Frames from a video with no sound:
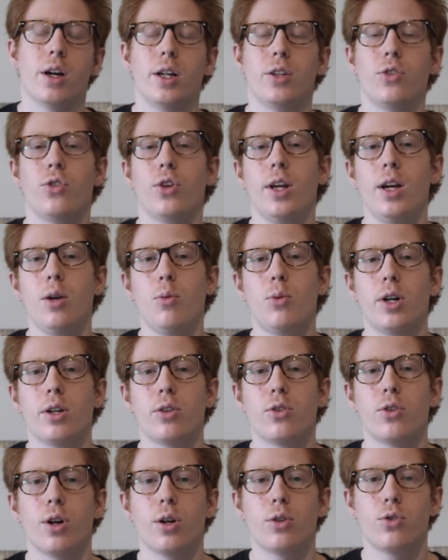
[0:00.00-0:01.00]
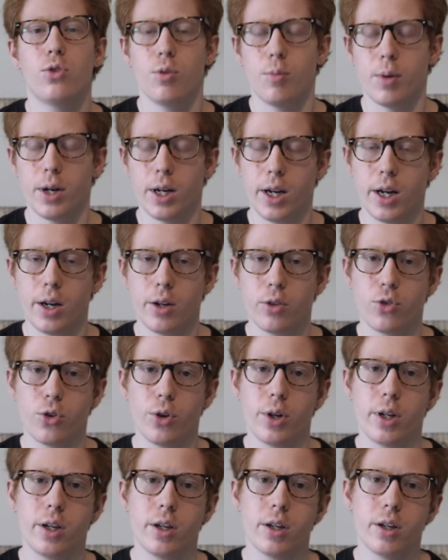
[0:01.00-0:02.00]
Today I want to talk to you about how to
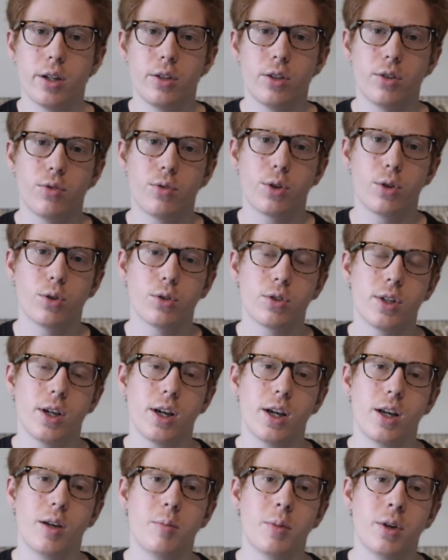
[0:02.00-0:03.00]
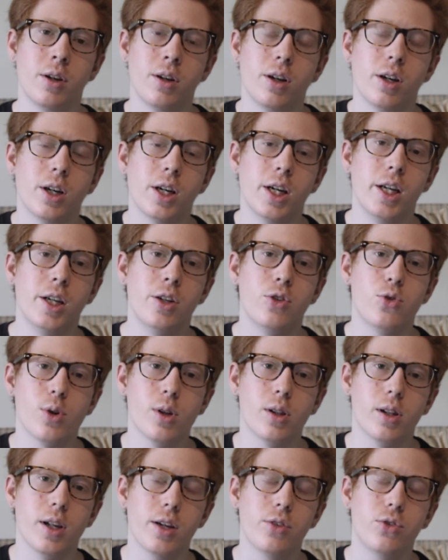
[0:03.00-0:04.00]
turn a difficult time into a
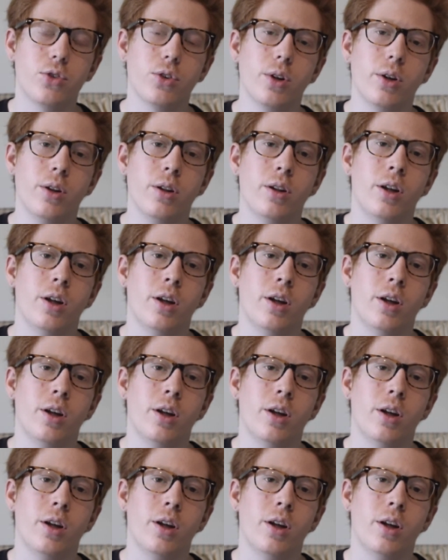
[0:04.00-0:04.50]
lesson.